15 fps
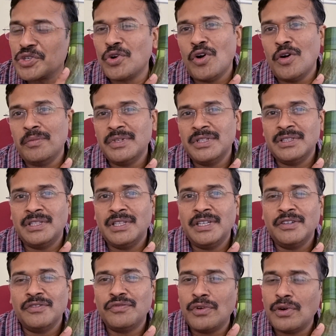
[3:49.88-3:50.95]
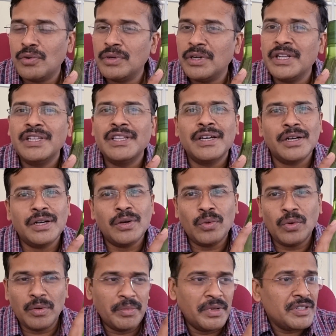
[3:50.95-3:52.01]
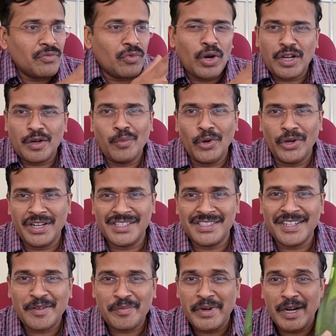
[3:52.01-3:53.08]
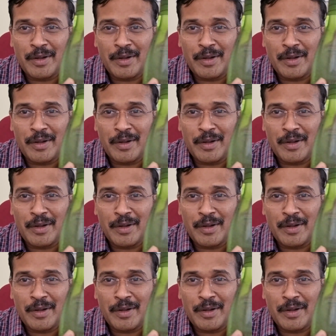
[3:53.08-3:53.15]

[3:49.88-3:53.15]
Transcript: common thing found in water bottles are made